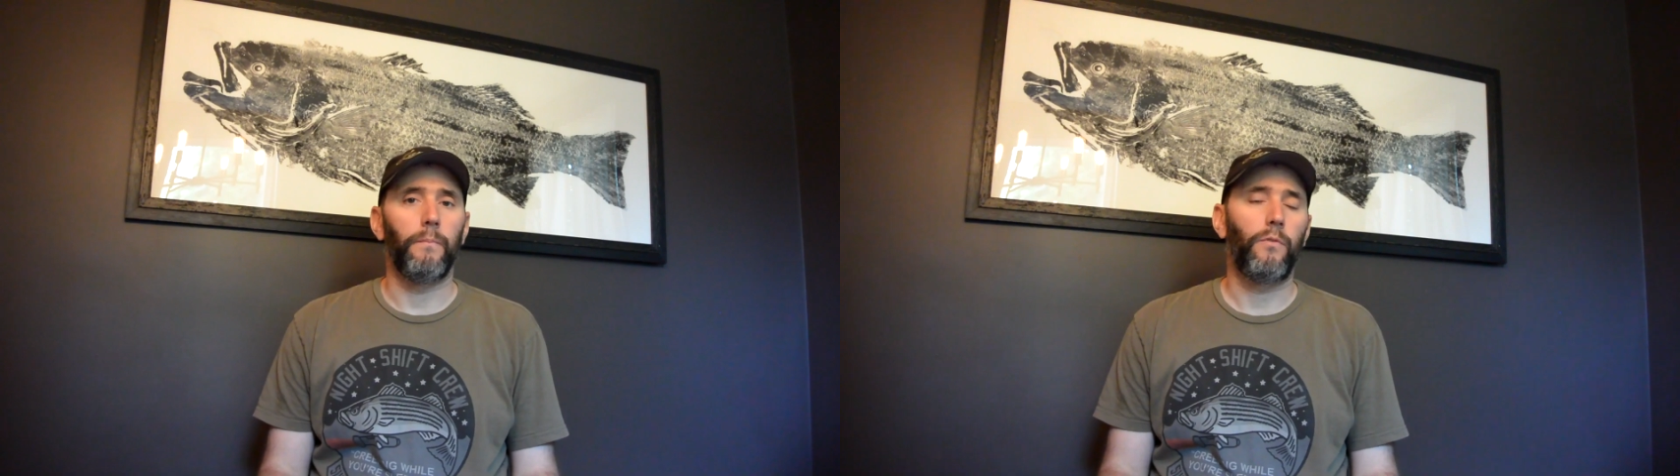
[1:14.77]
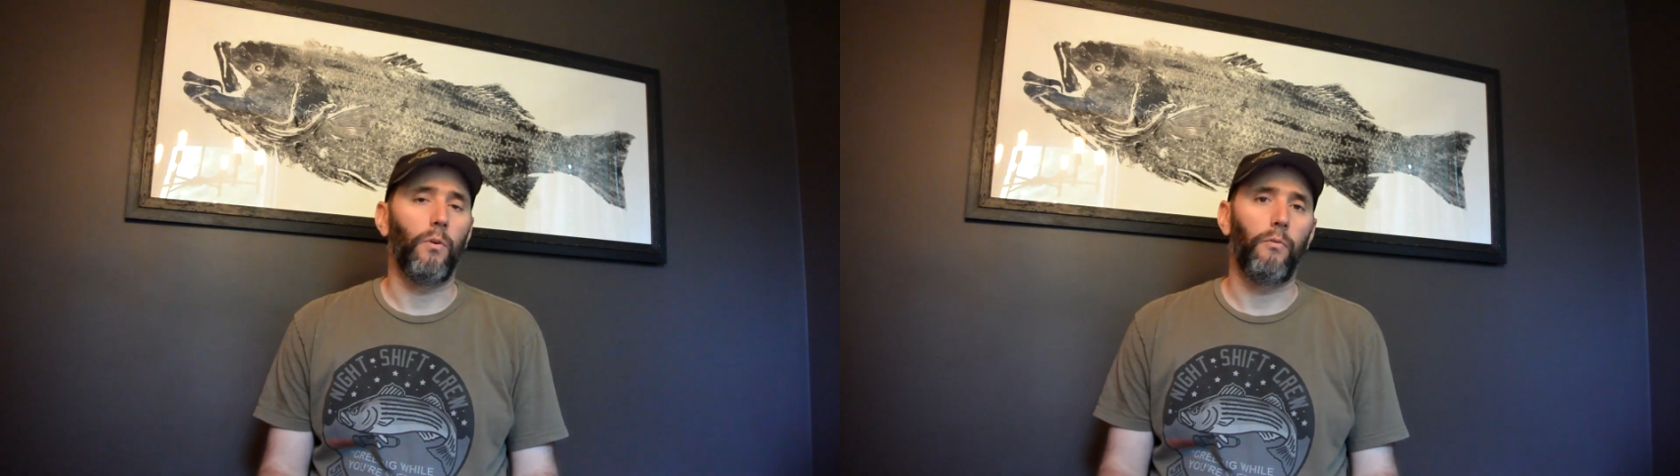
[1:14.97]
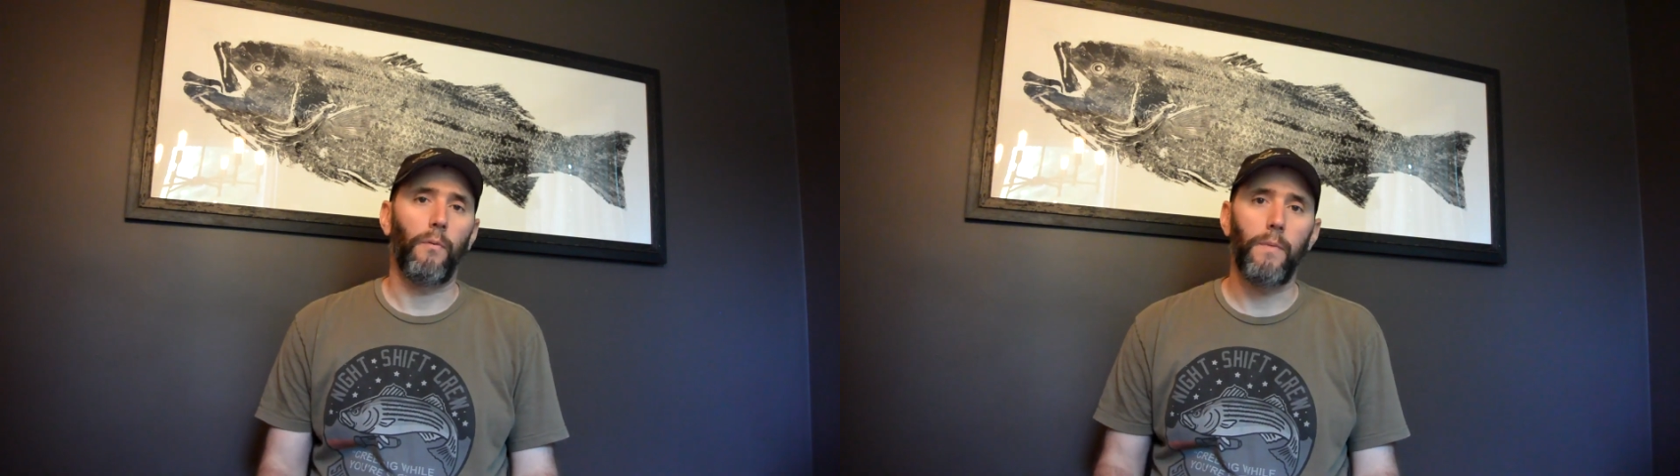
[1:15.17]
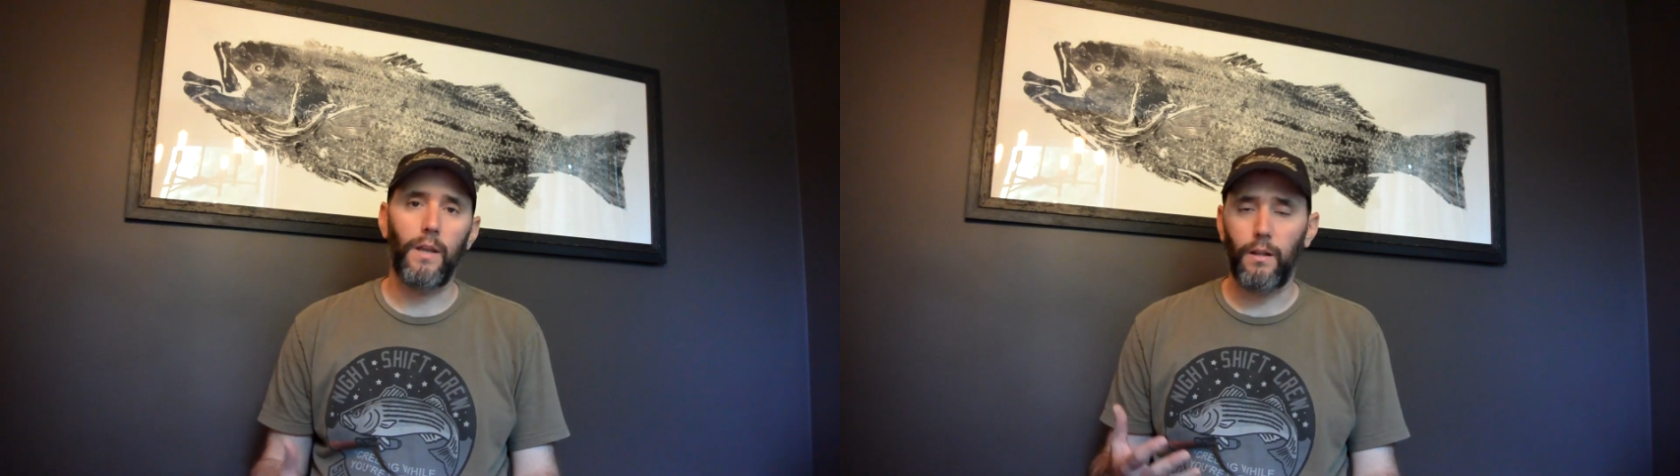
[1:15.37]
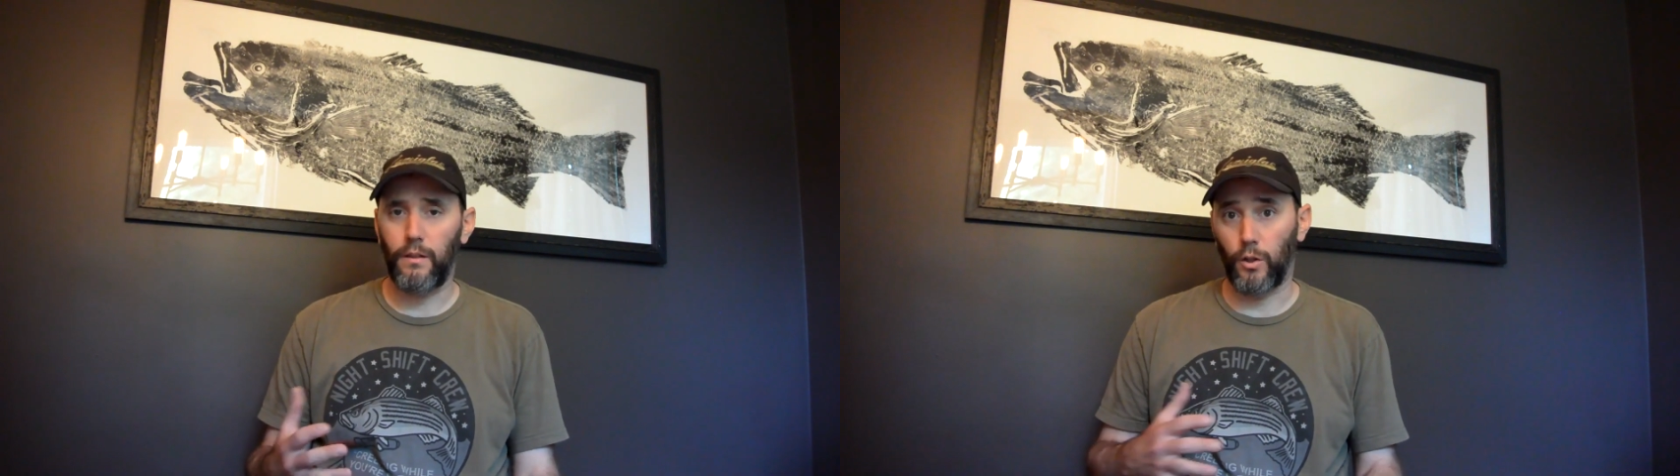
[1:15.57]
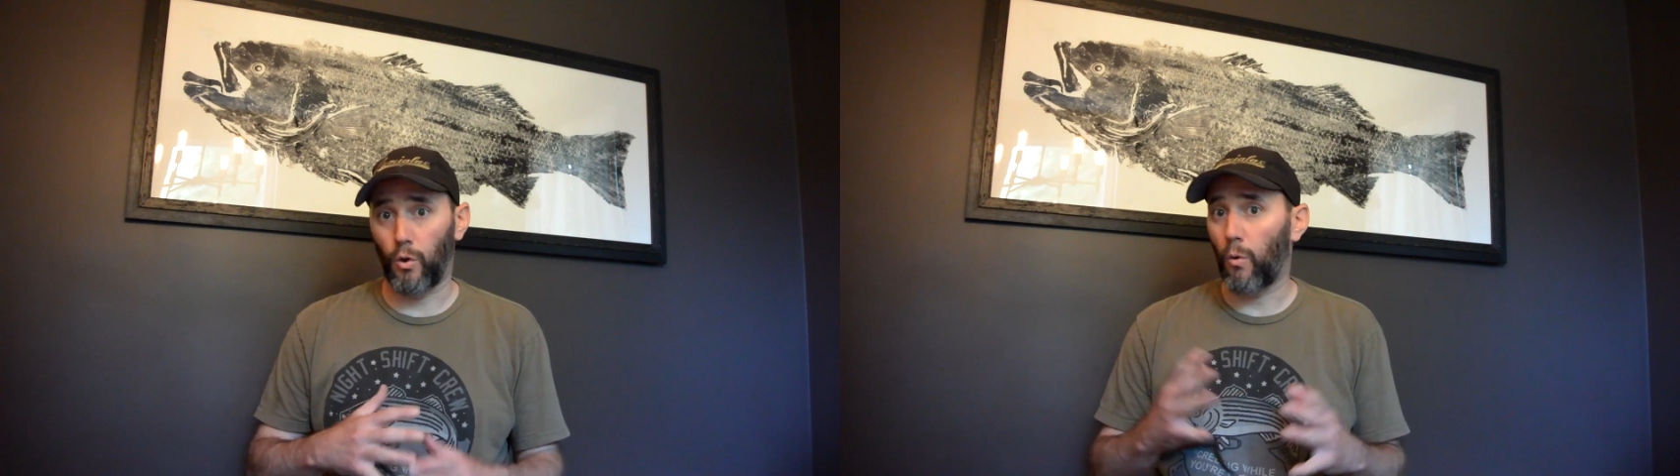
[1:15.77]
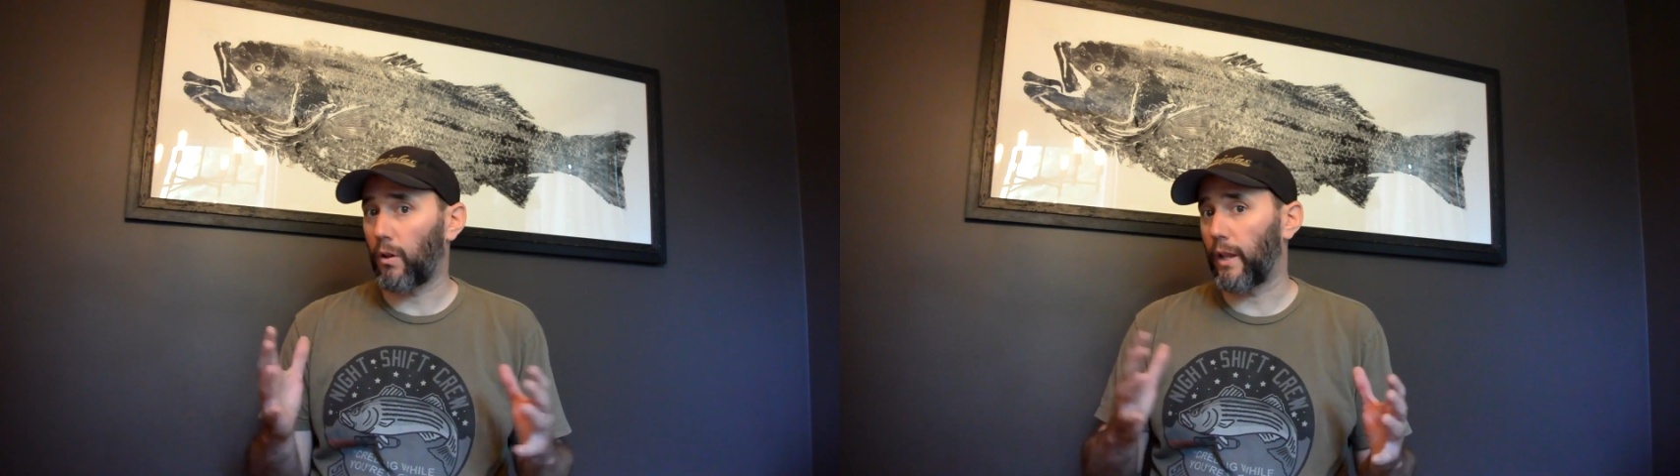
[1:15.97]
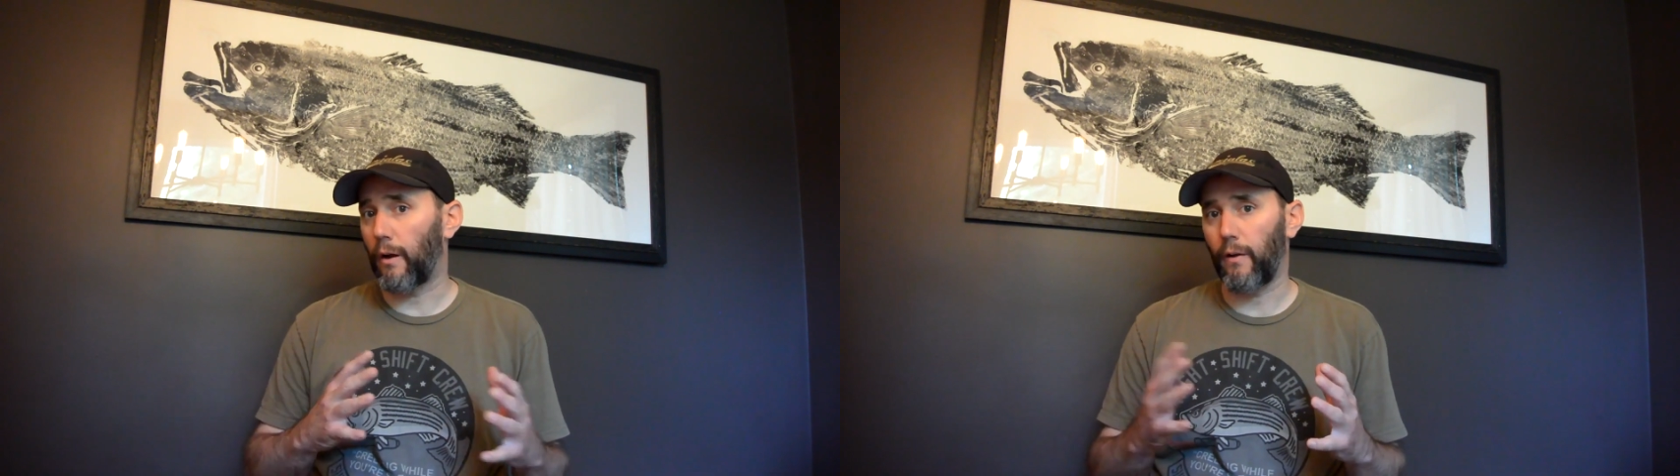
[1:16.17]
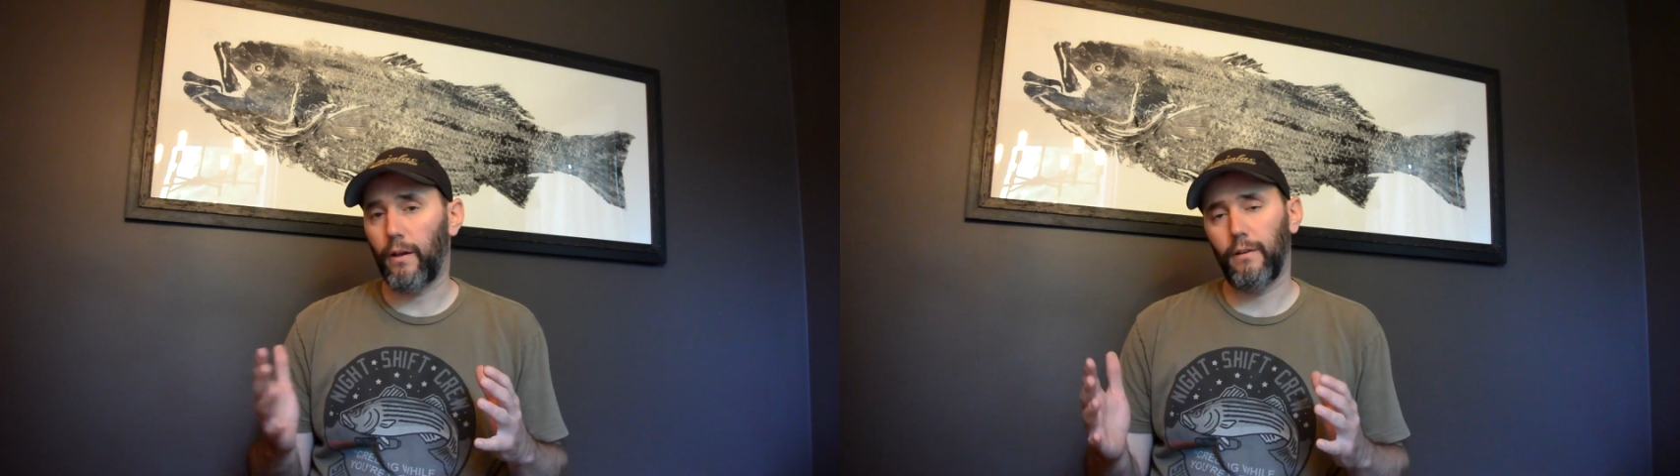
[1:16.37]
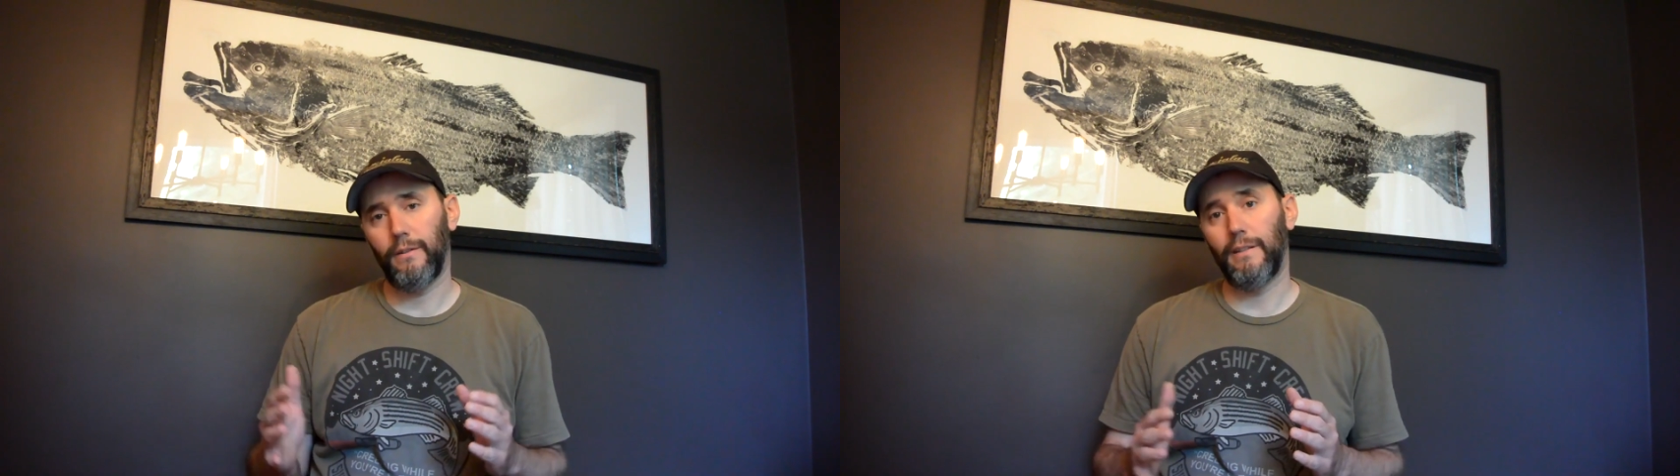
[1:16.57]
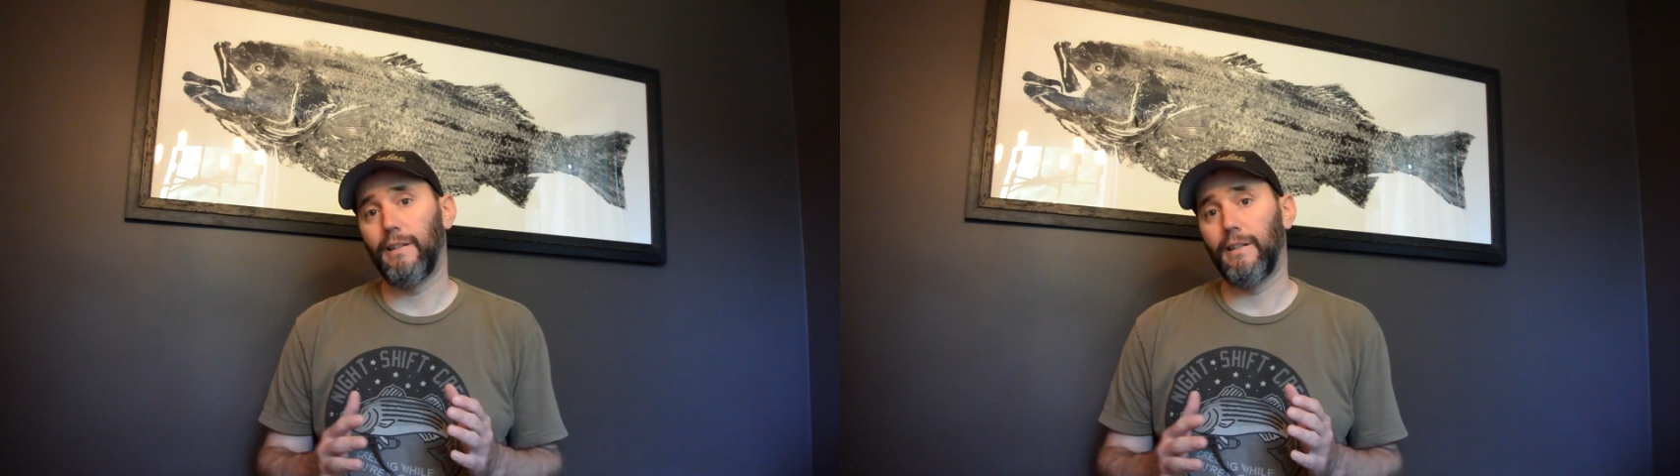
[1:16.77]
So for me, the local area